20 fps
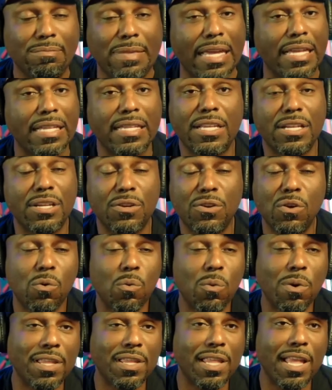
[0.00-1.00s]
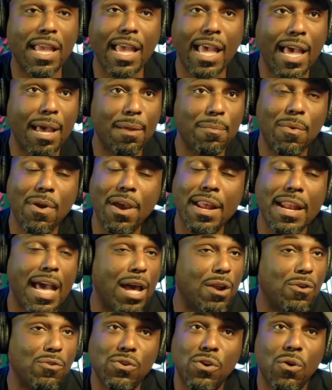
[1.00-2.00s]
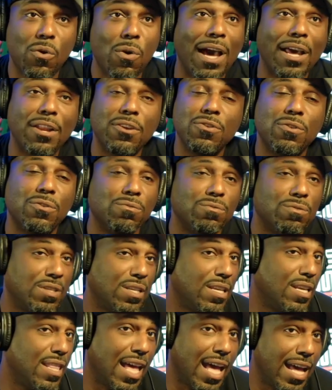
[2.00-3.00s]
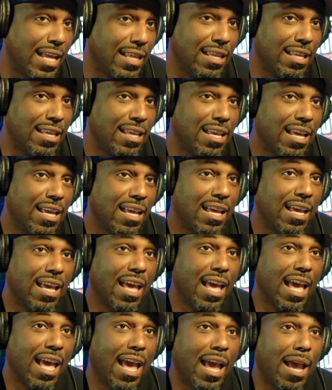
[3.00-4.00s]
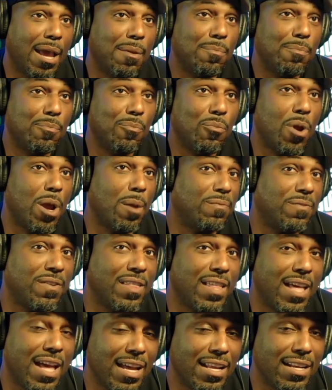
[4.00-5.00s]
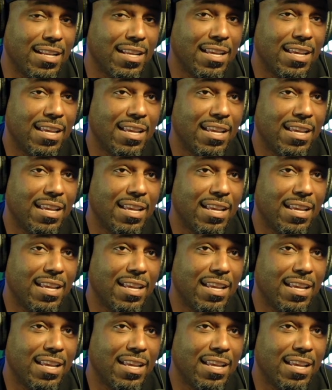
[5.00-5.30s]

they didn't know what they had, Brian. I don't know how you don't see that and prep for that